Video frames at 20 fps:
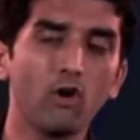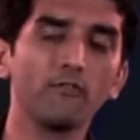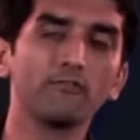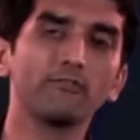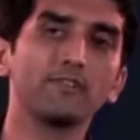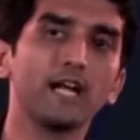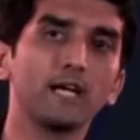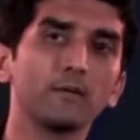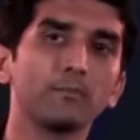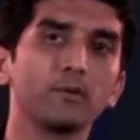of
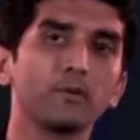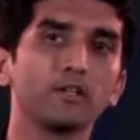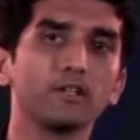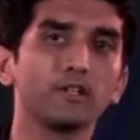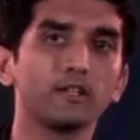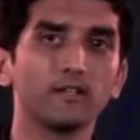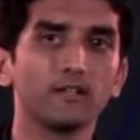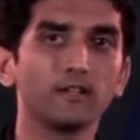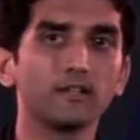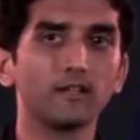that
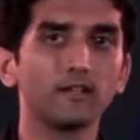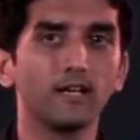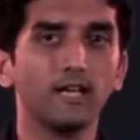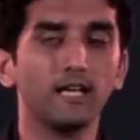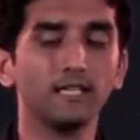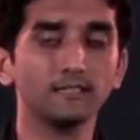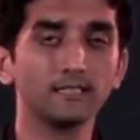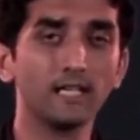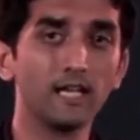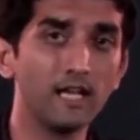particular
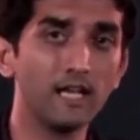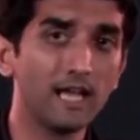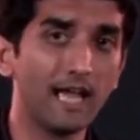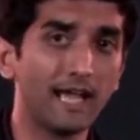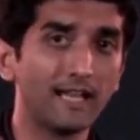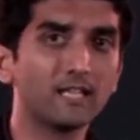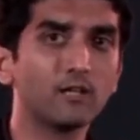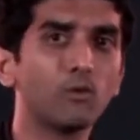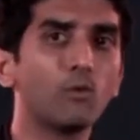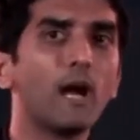class,
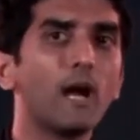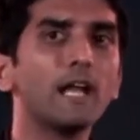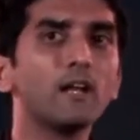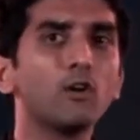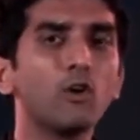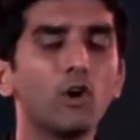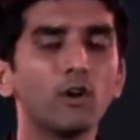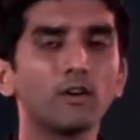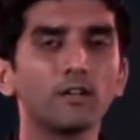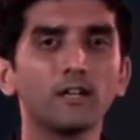and the Y
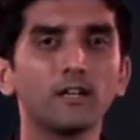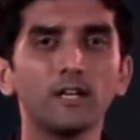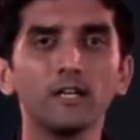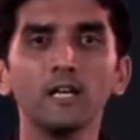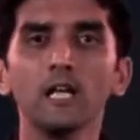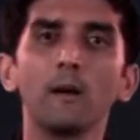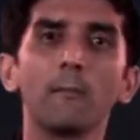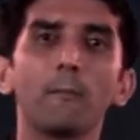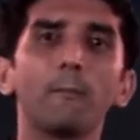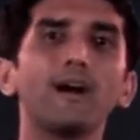
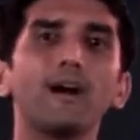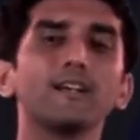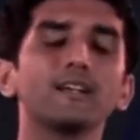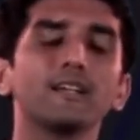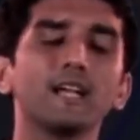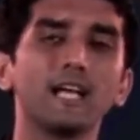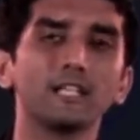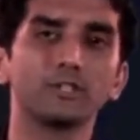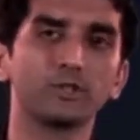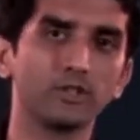coordinate, but
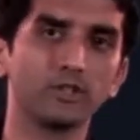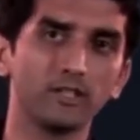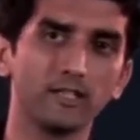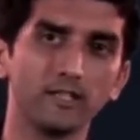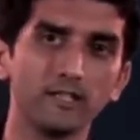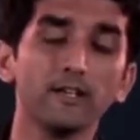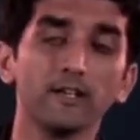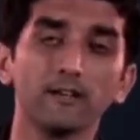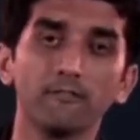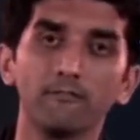
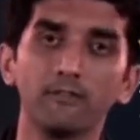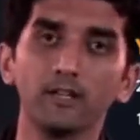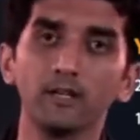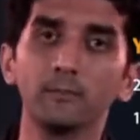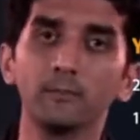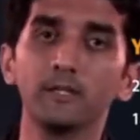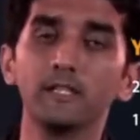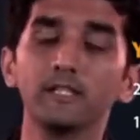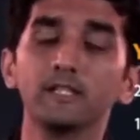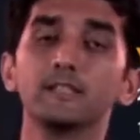naturally will
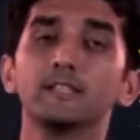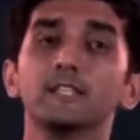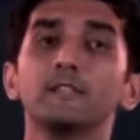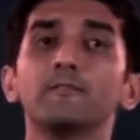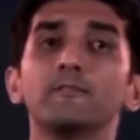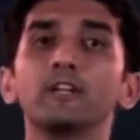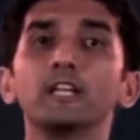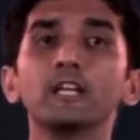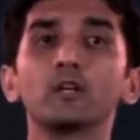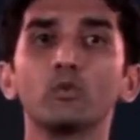be the
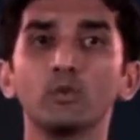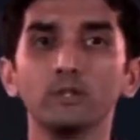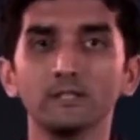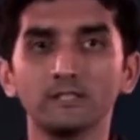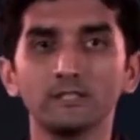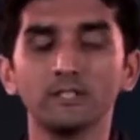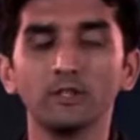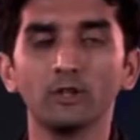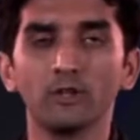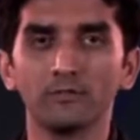
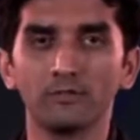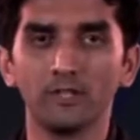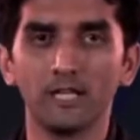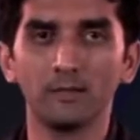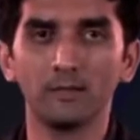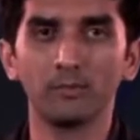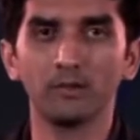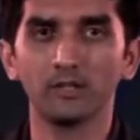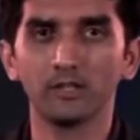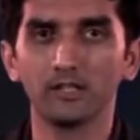frequency of
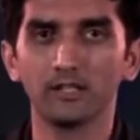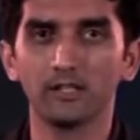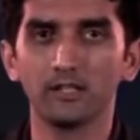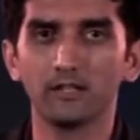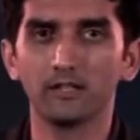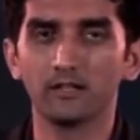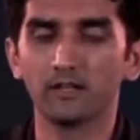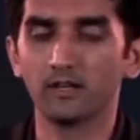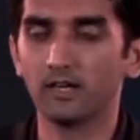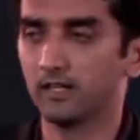that
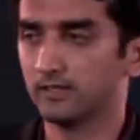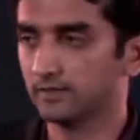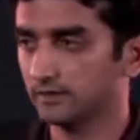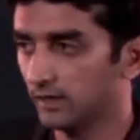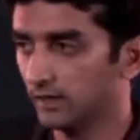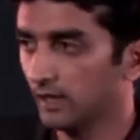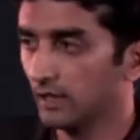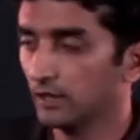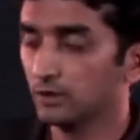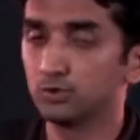particular class.
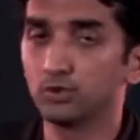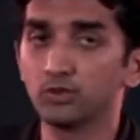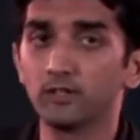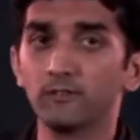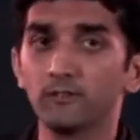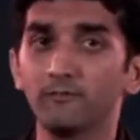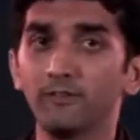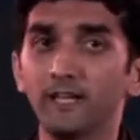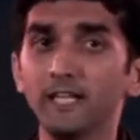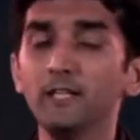So
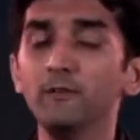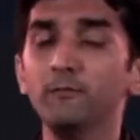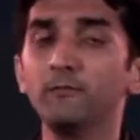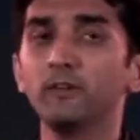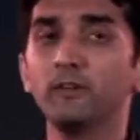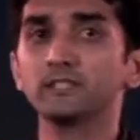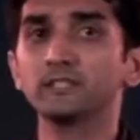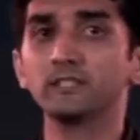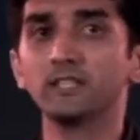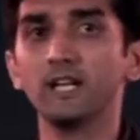the very
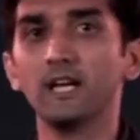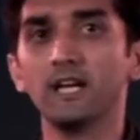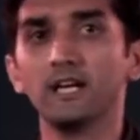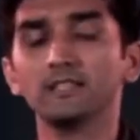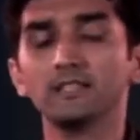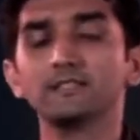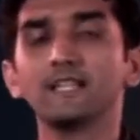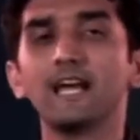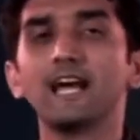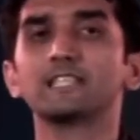first
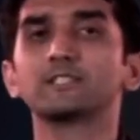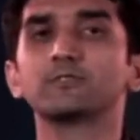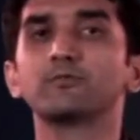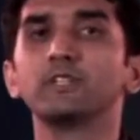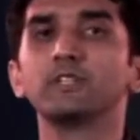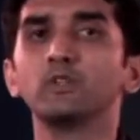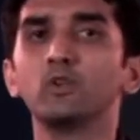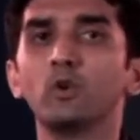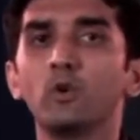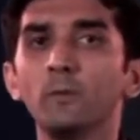class, as
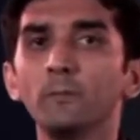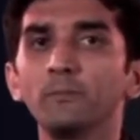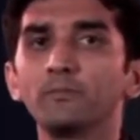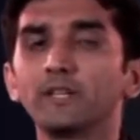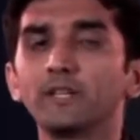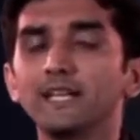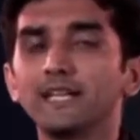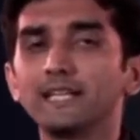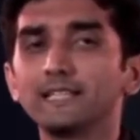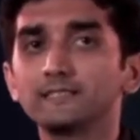we know,
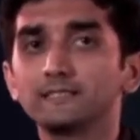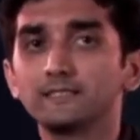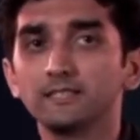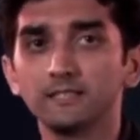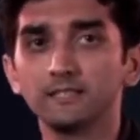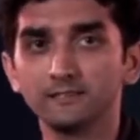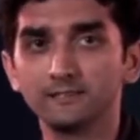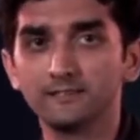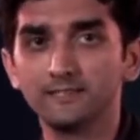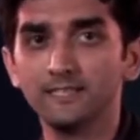is
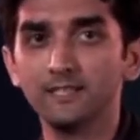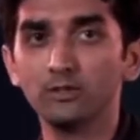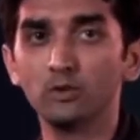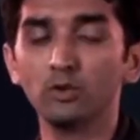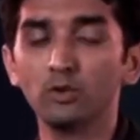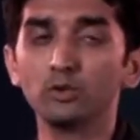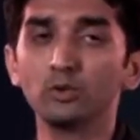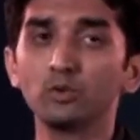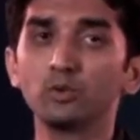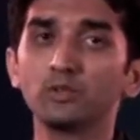
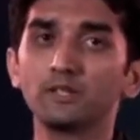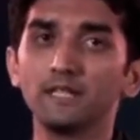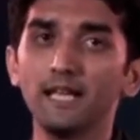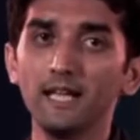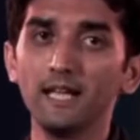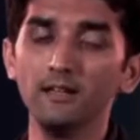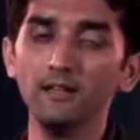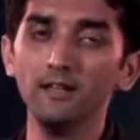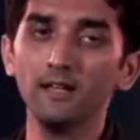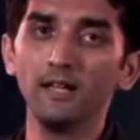0 to
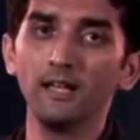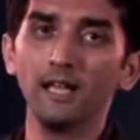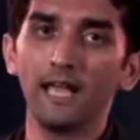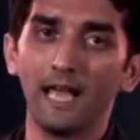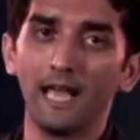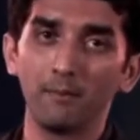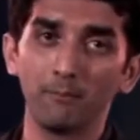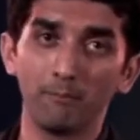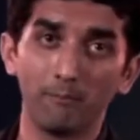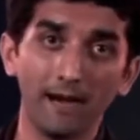10,
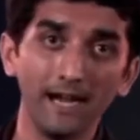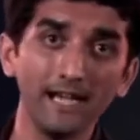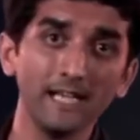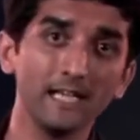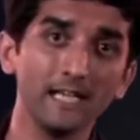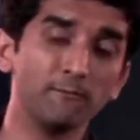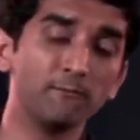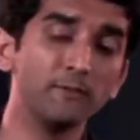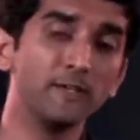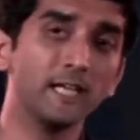and by
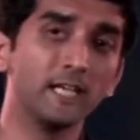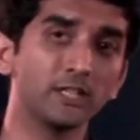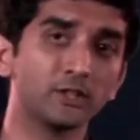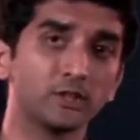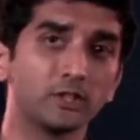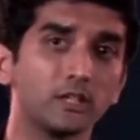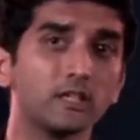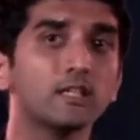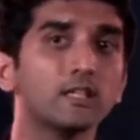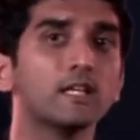
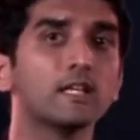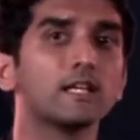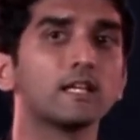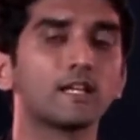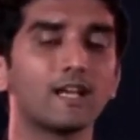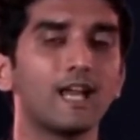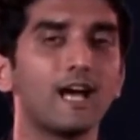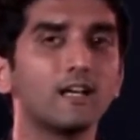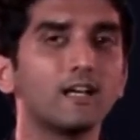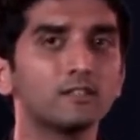definition
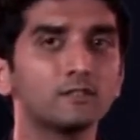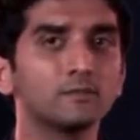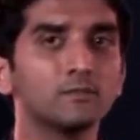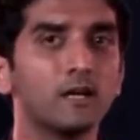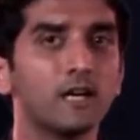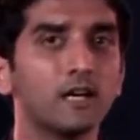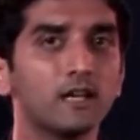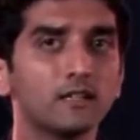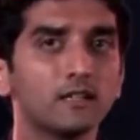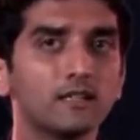class
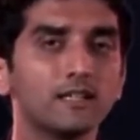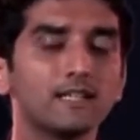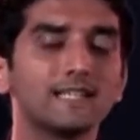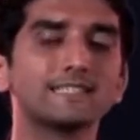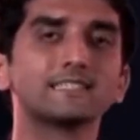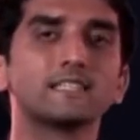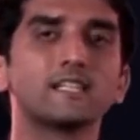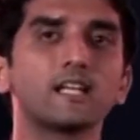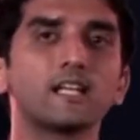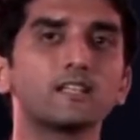mark
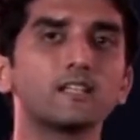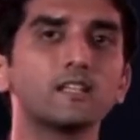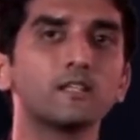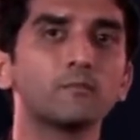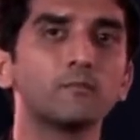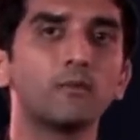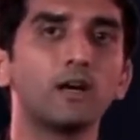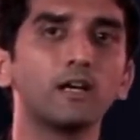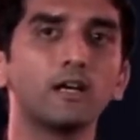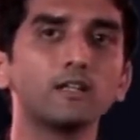is
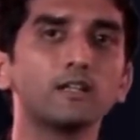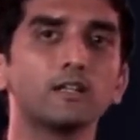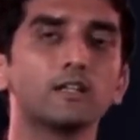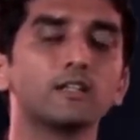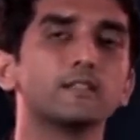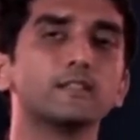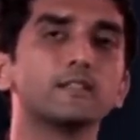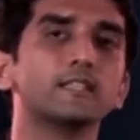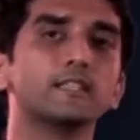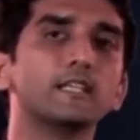nothing but
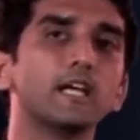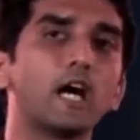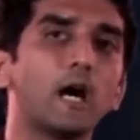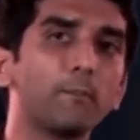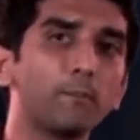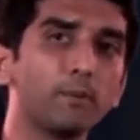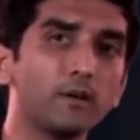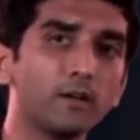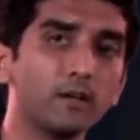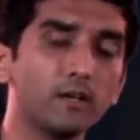the
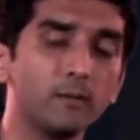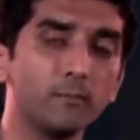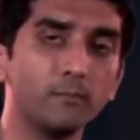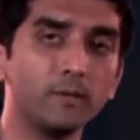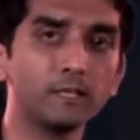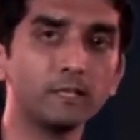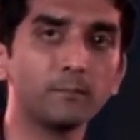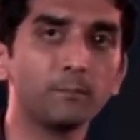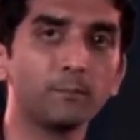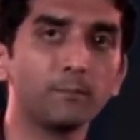upper
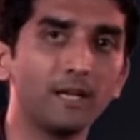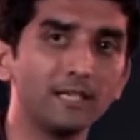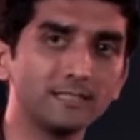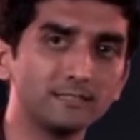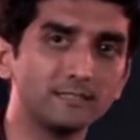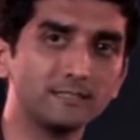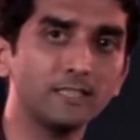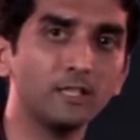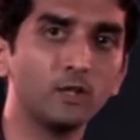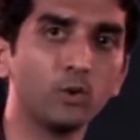limit
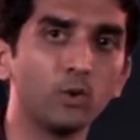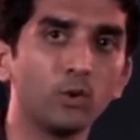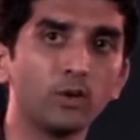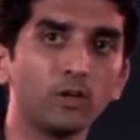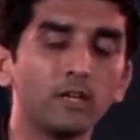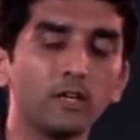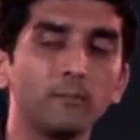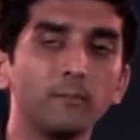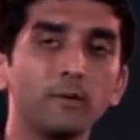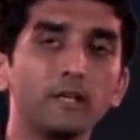plus the lower
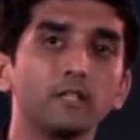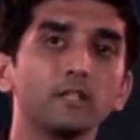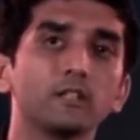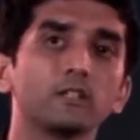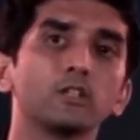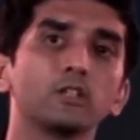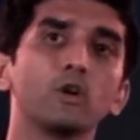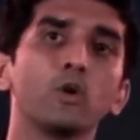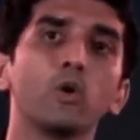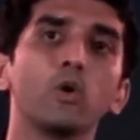limit,
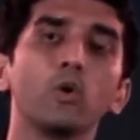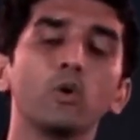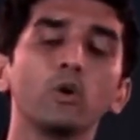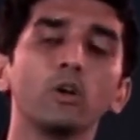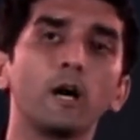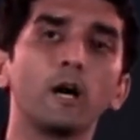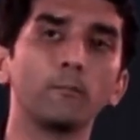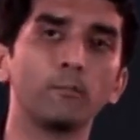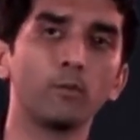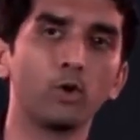the
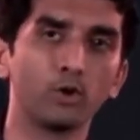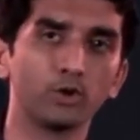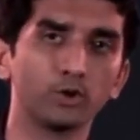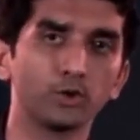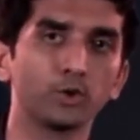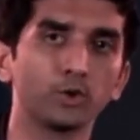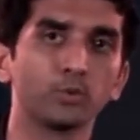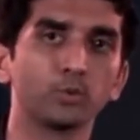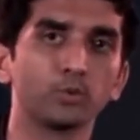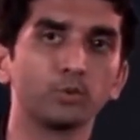whole upon
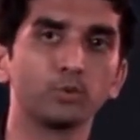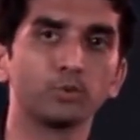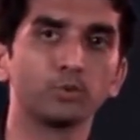2.